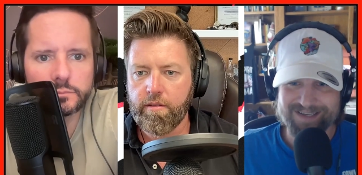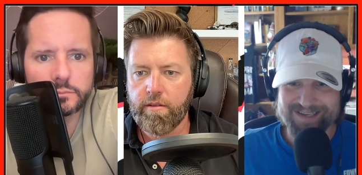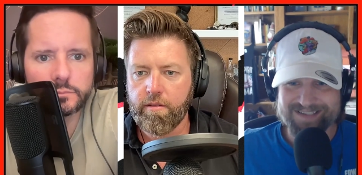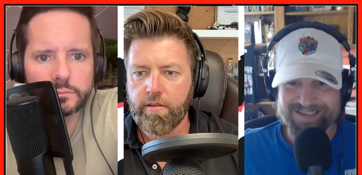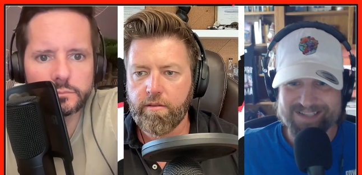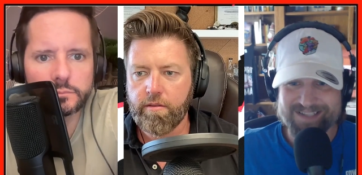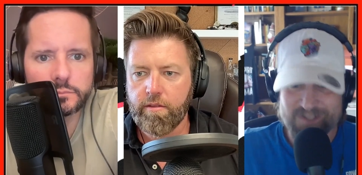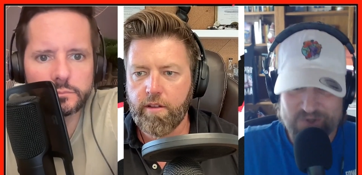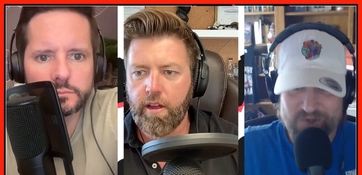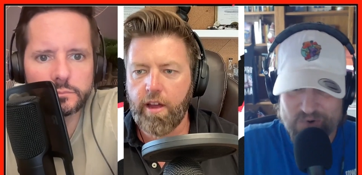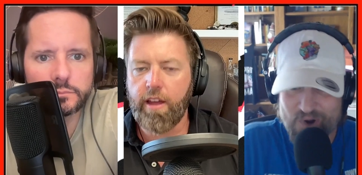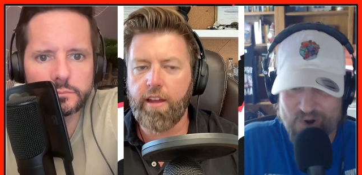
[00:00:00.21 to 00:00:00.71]

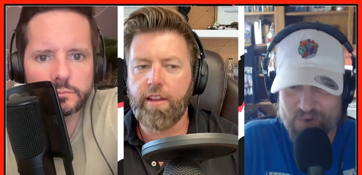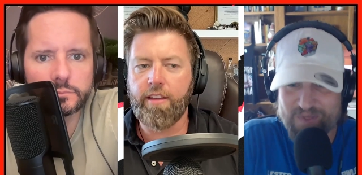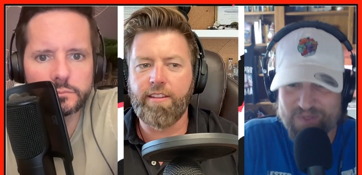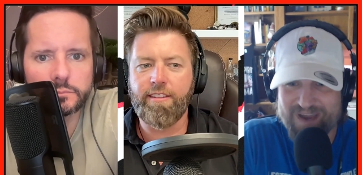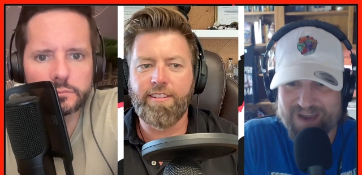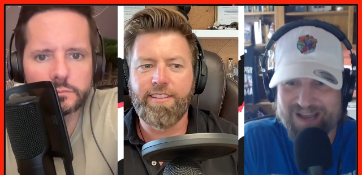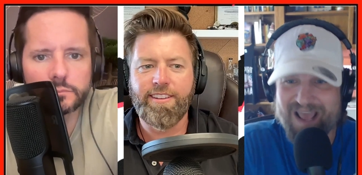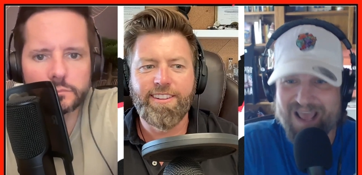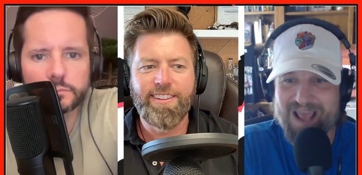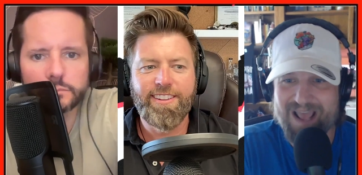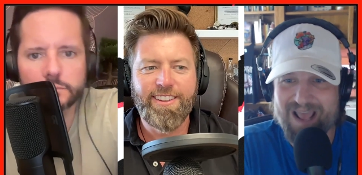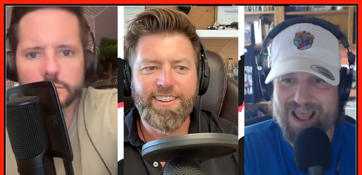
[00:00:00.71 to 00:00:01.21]
Speaker 1: Did you know that
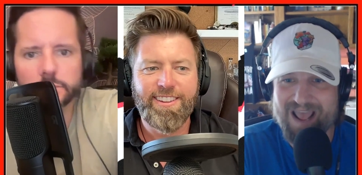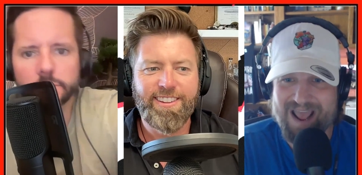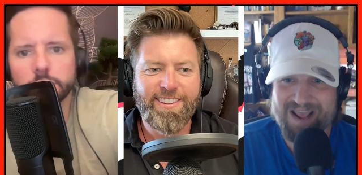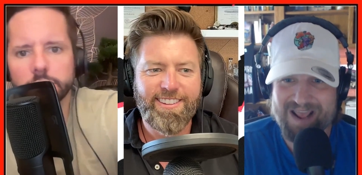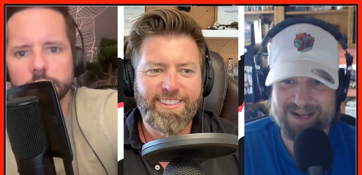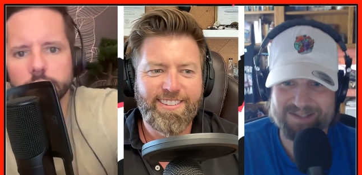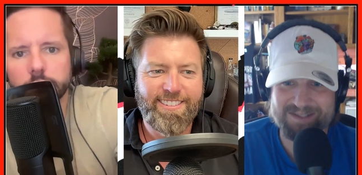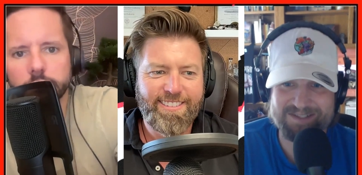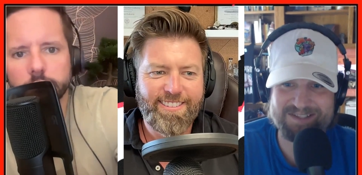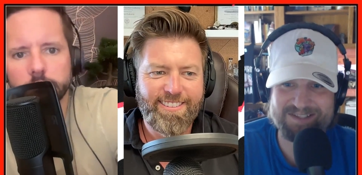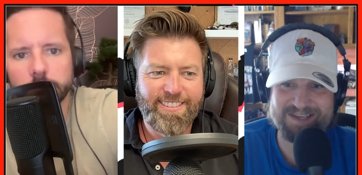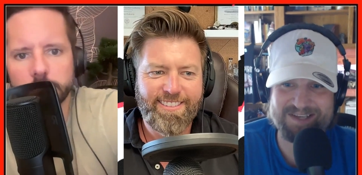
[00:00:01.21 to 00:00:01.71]

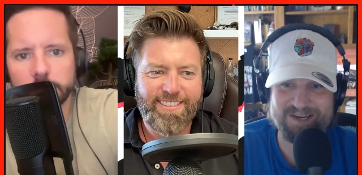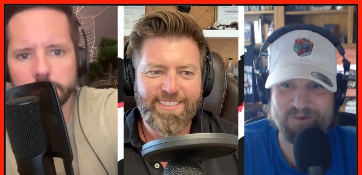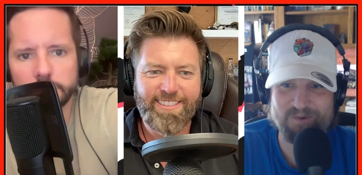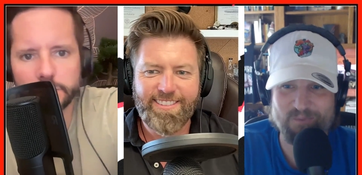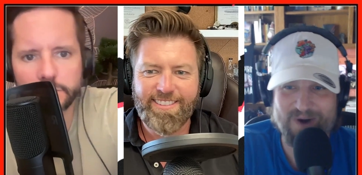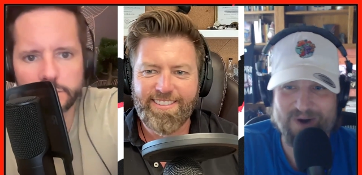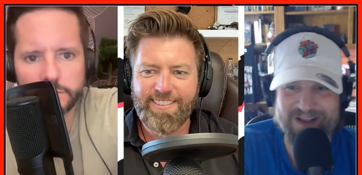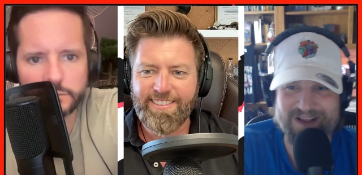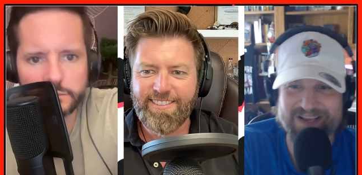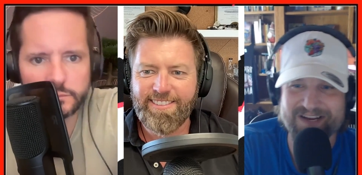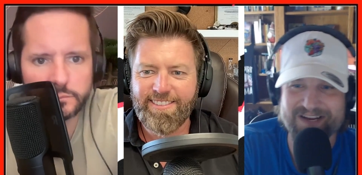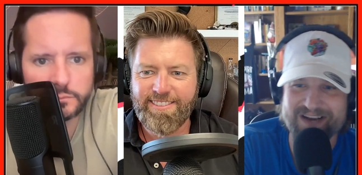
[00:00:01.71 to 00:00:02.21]
ants can
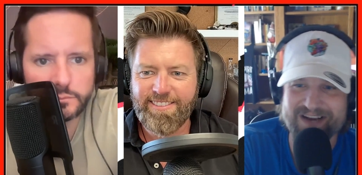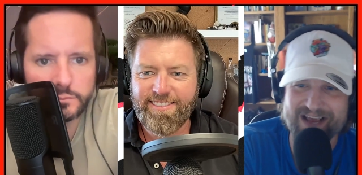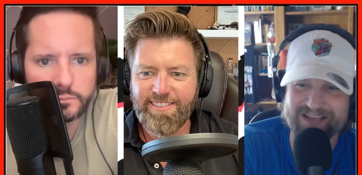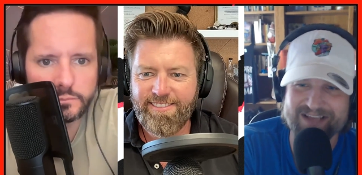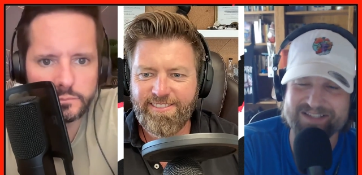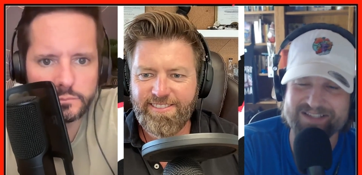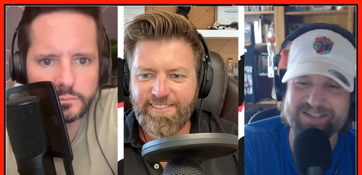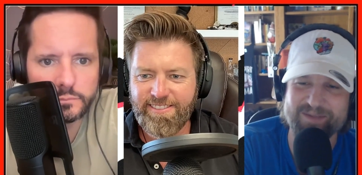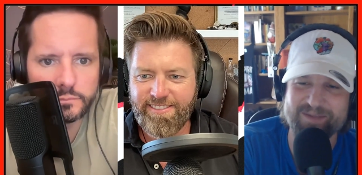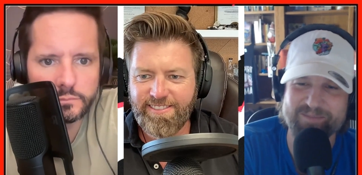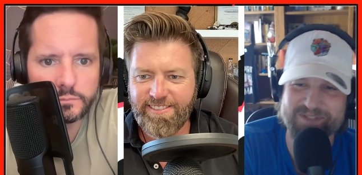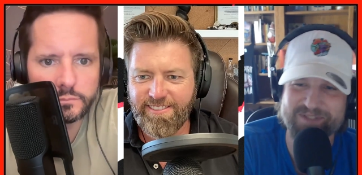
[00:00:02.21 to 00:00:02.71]
recognize
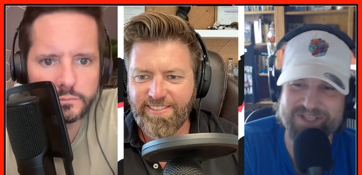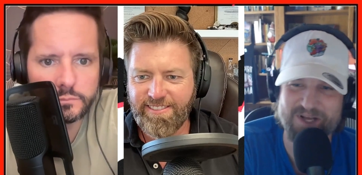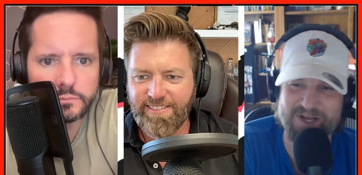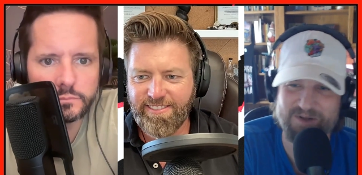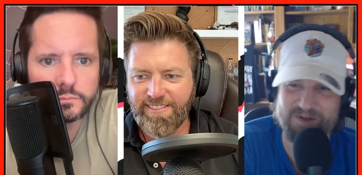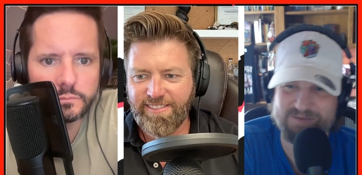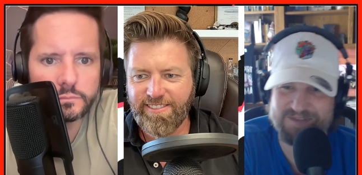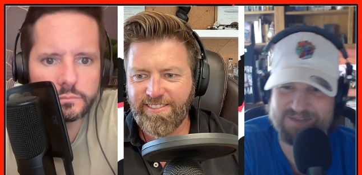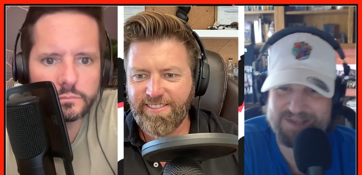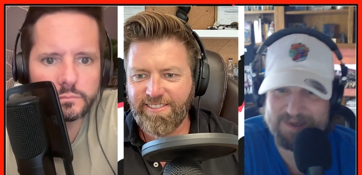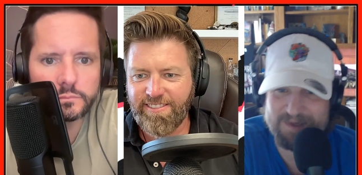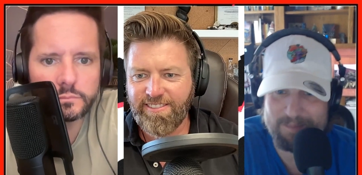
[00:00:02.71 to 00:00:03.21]

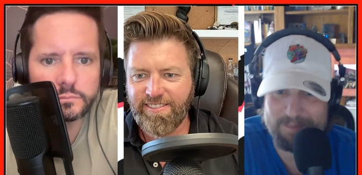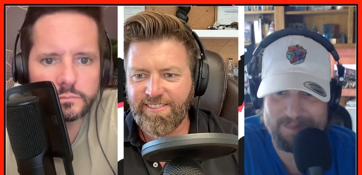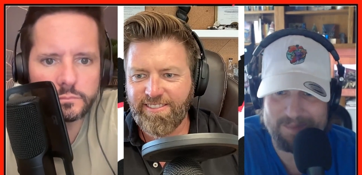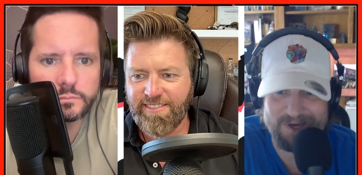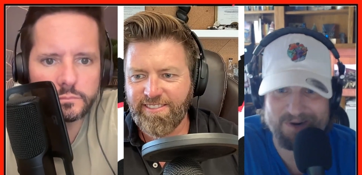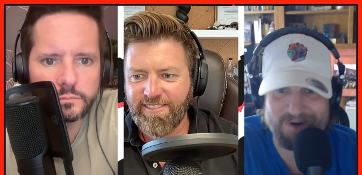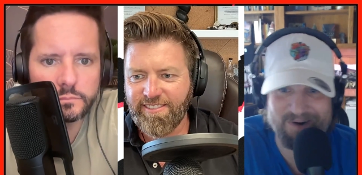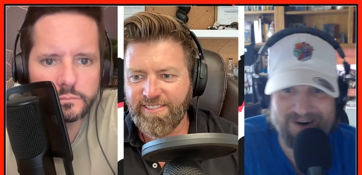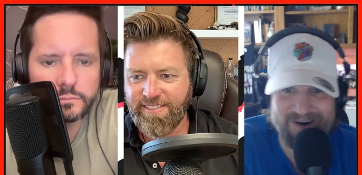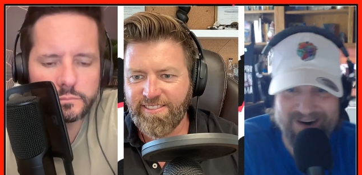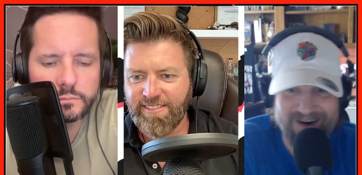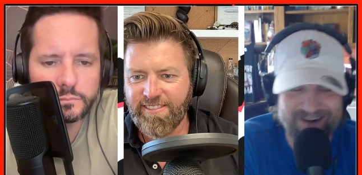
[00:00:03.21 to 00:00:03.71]
themselves in a
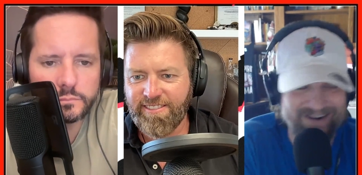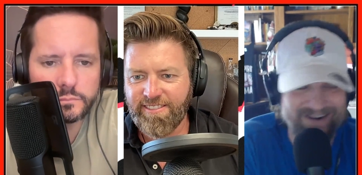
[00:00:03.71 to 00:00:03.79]
mirror?